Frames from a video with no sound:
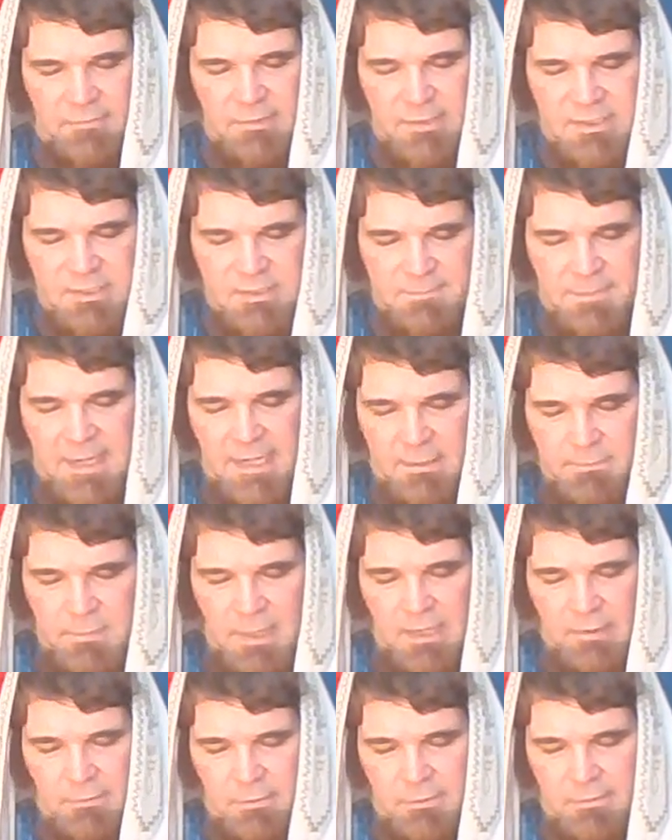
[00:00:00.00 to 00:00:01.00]
Respect
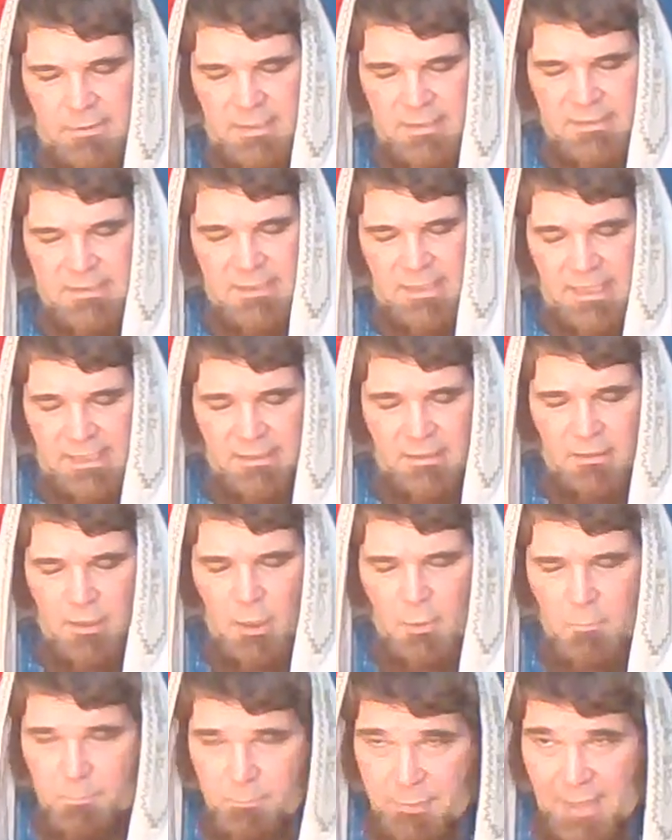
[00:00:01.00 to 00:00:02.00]
my ruins and
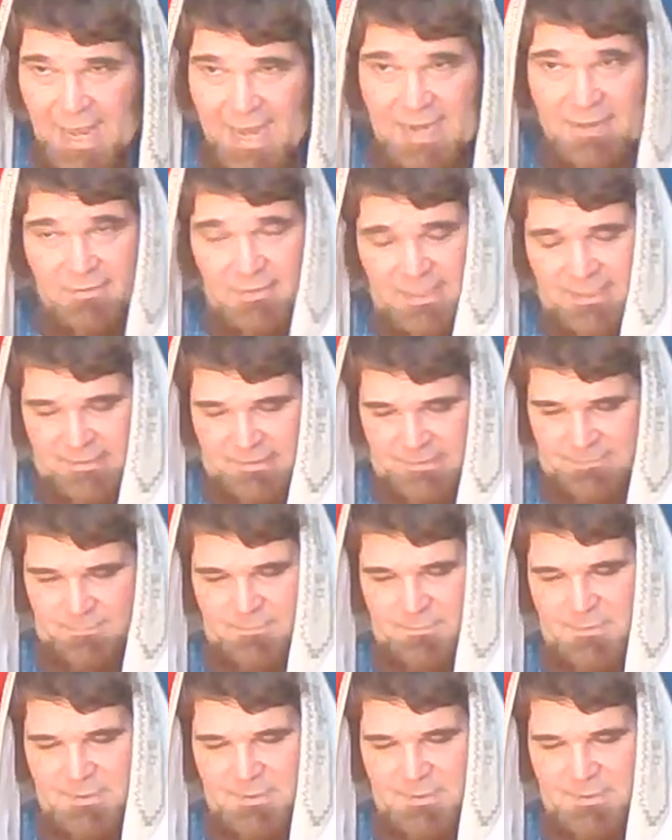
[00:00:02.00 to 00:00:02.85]
obey them.